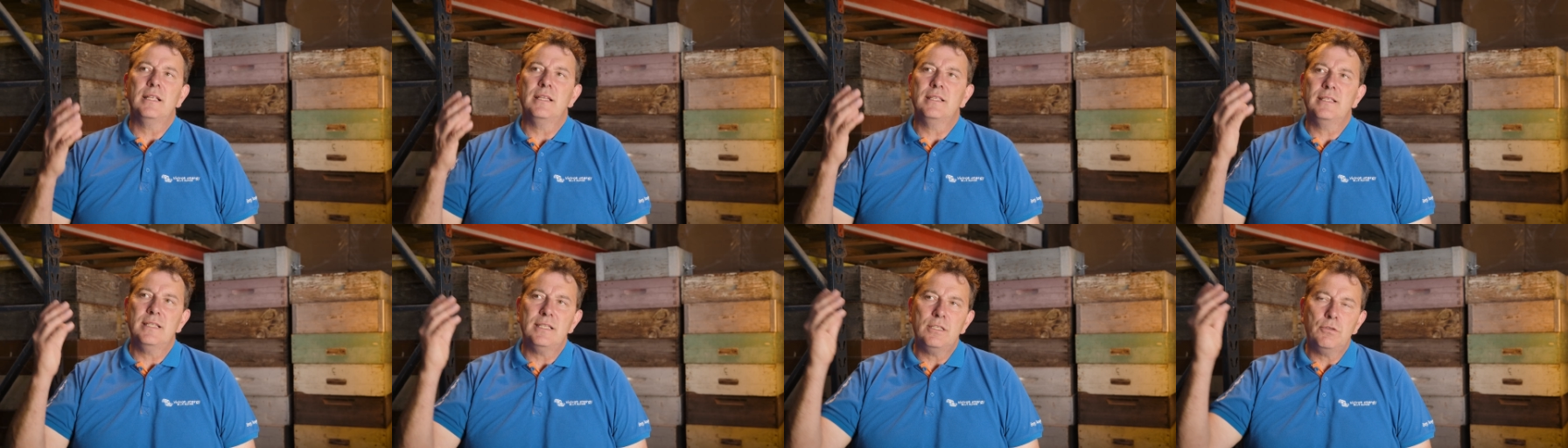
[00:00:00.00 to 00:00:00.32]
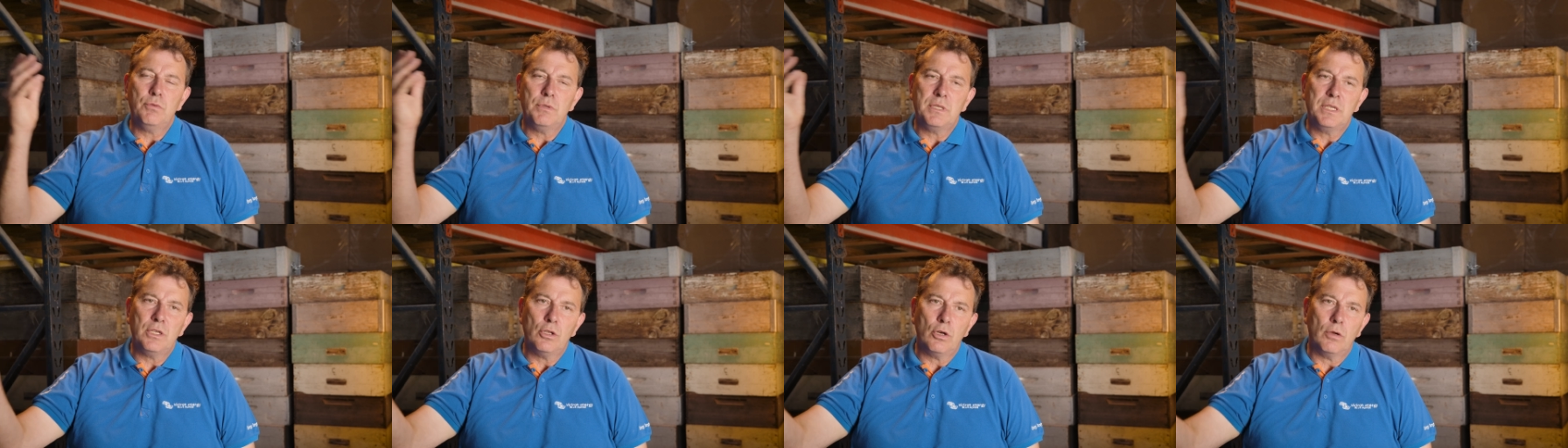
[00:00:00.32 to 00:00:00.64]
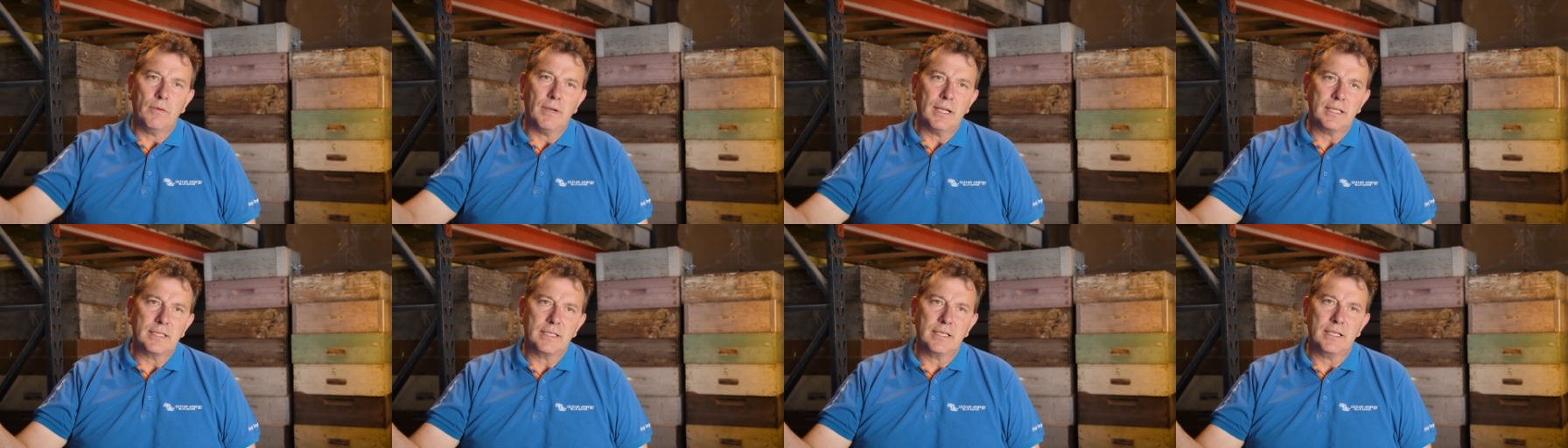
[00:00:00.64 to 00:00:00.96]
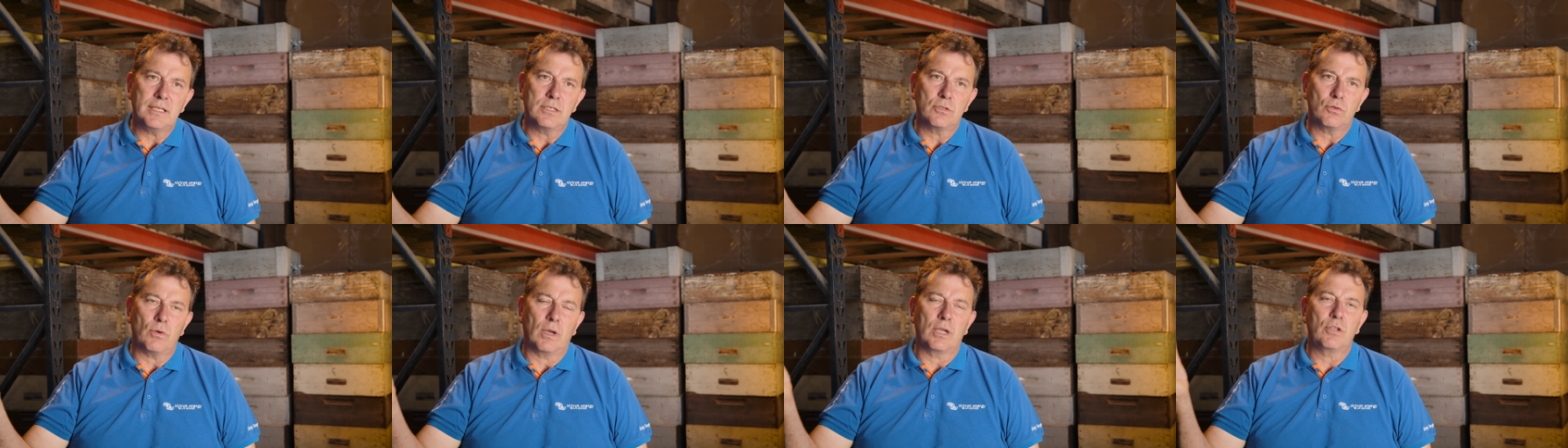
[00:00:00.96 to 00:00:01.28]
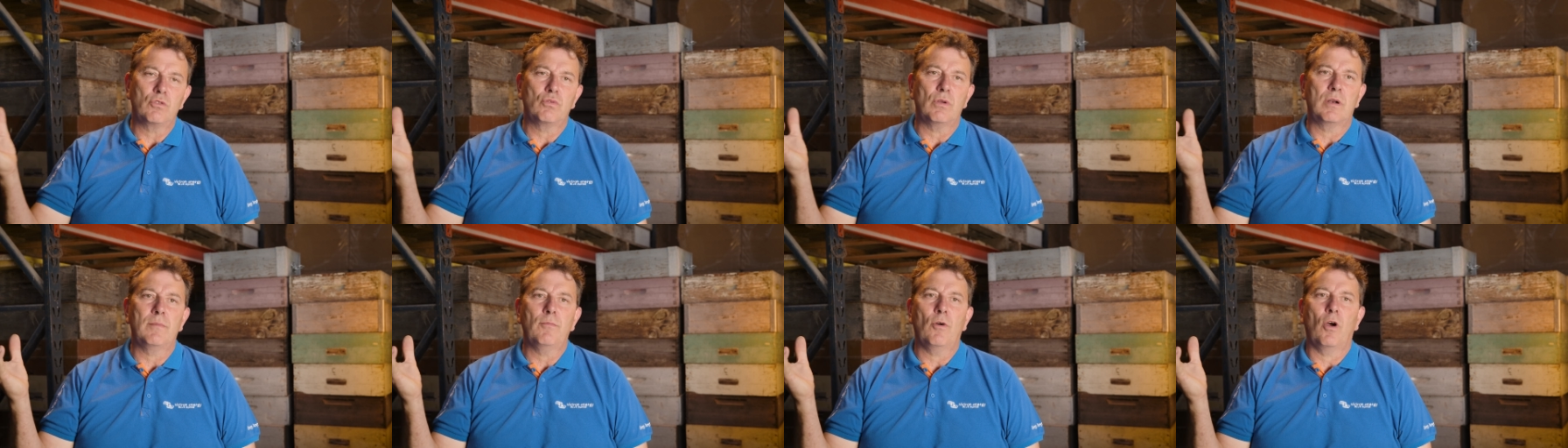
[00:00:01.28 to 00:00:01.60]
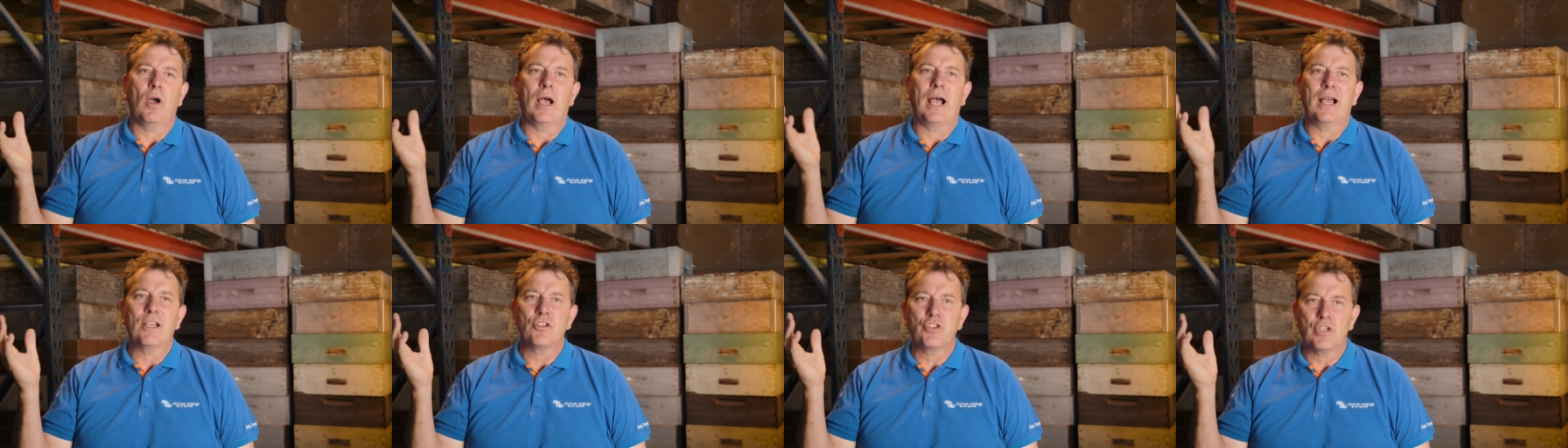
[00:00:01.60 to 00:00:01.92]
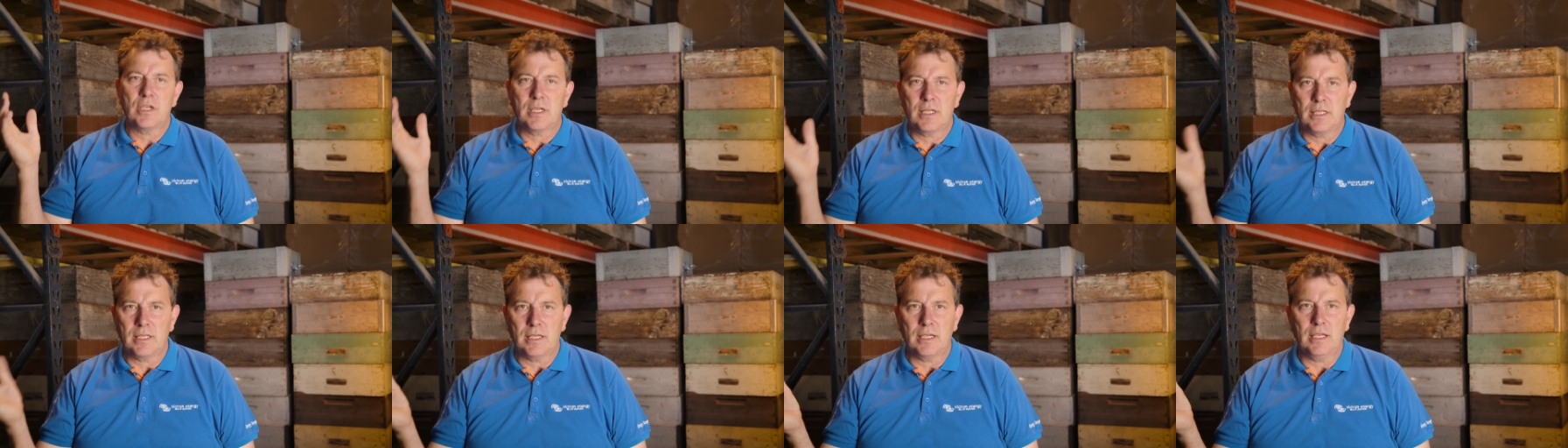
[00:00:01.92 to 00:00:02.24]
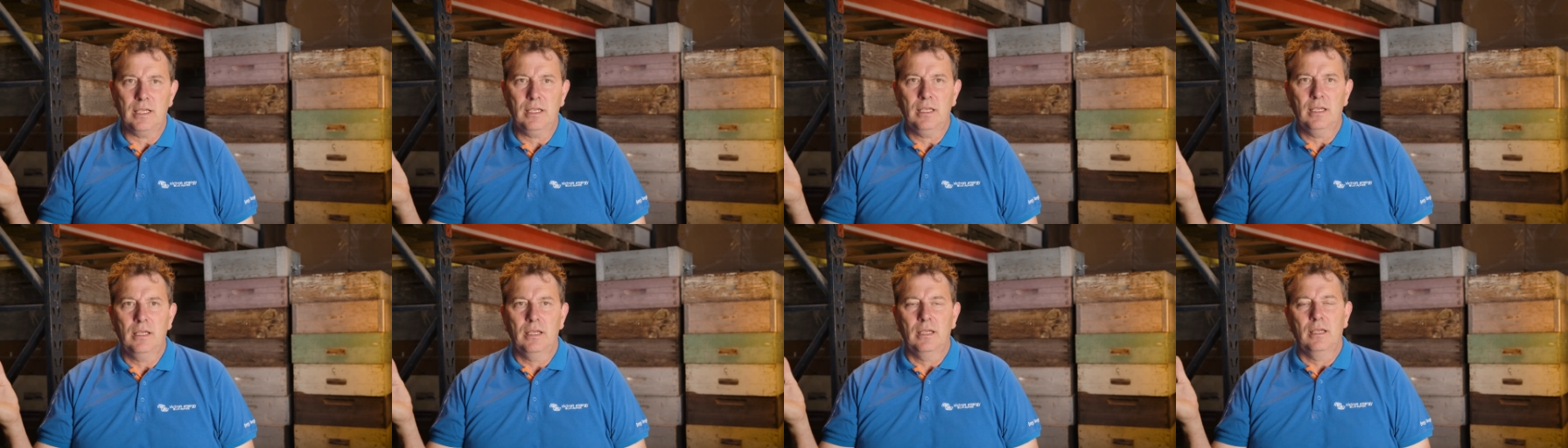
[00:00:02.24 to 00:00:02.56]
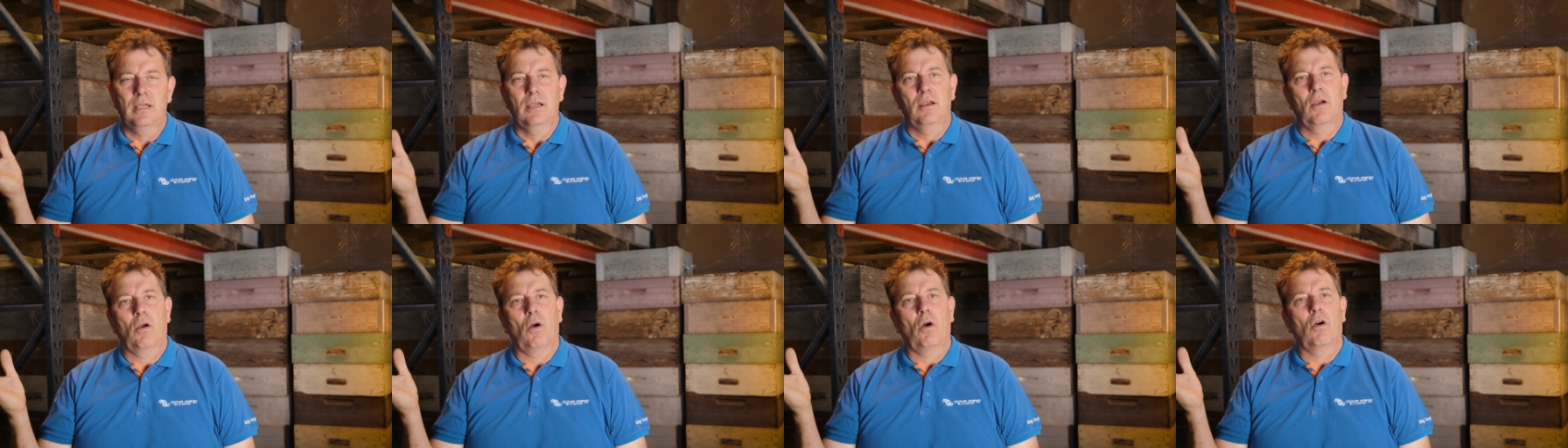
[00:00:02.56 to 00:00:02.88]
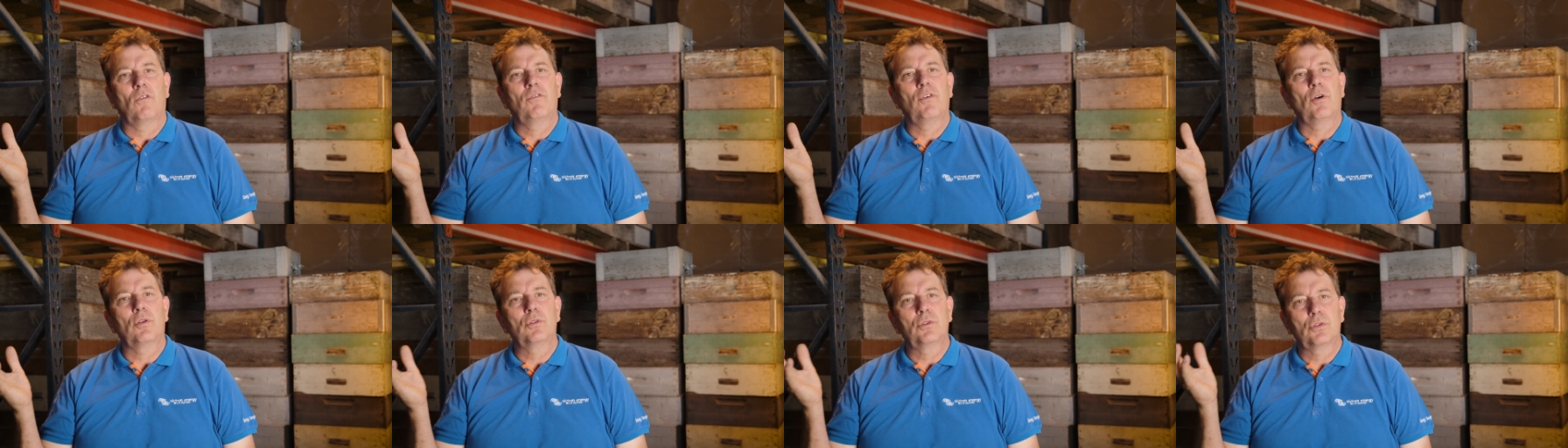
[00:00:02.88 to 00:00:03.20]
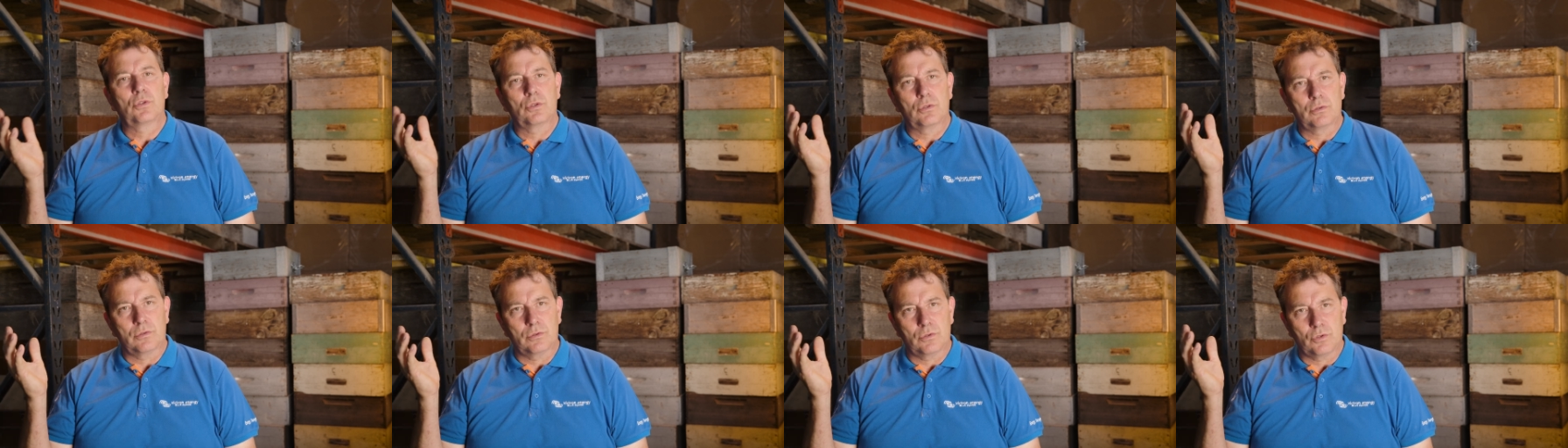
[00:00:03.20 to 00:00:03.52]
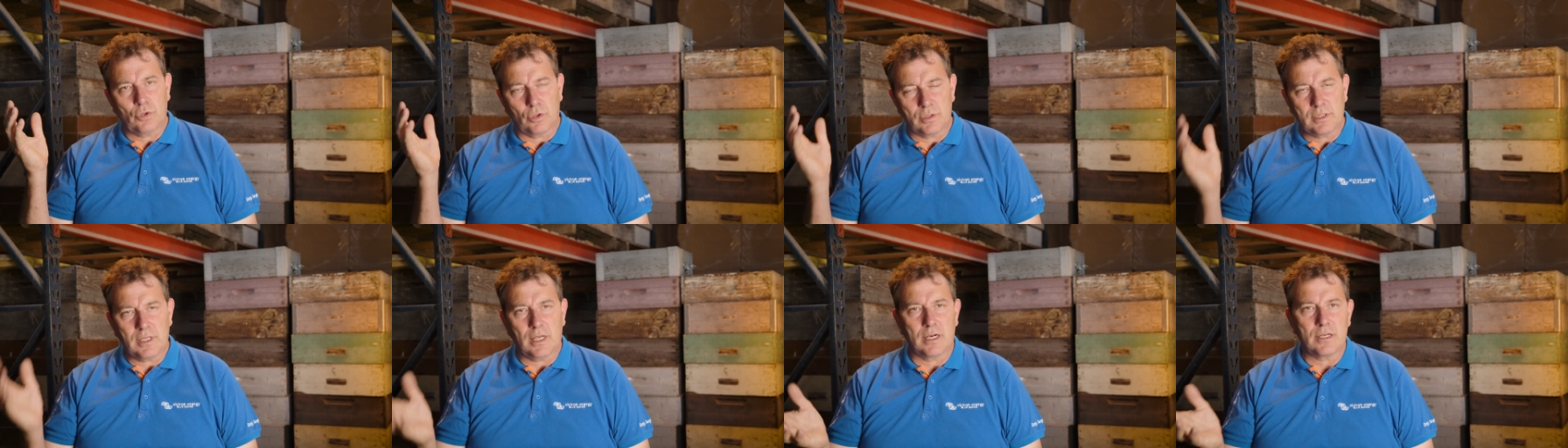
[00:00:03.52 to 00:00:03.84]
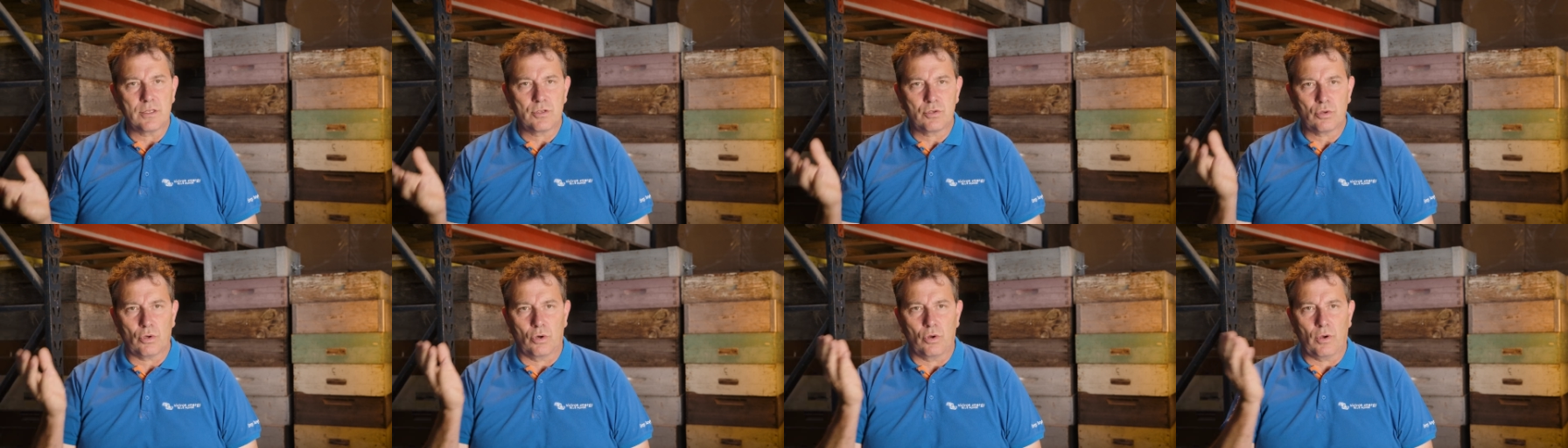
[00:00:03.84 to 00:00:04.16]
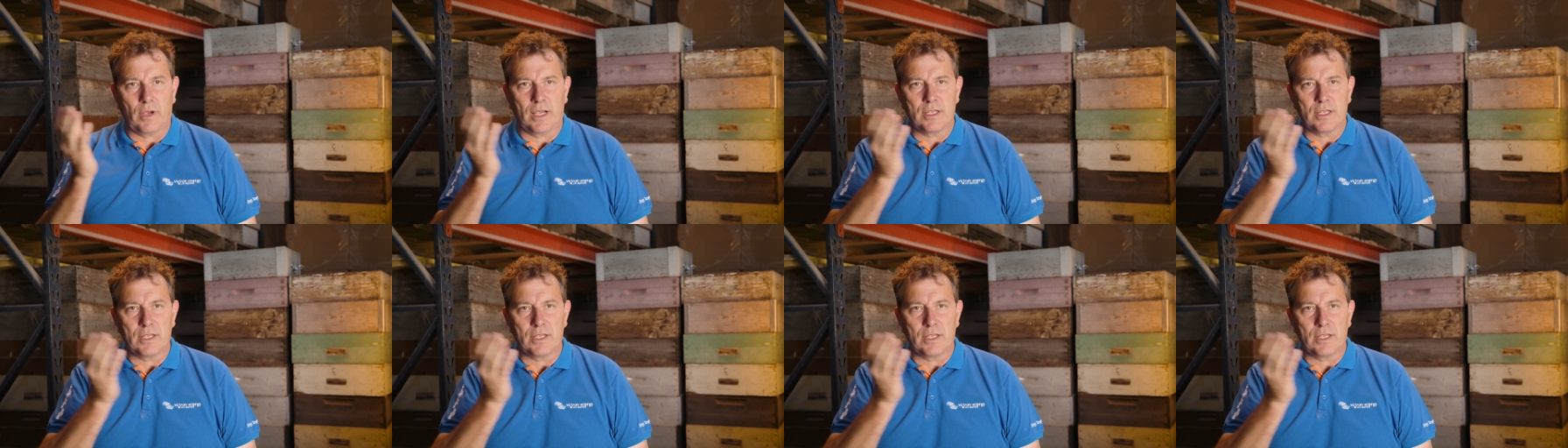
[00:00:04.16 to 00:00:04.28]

and being able to use that energy to make more self-consumption.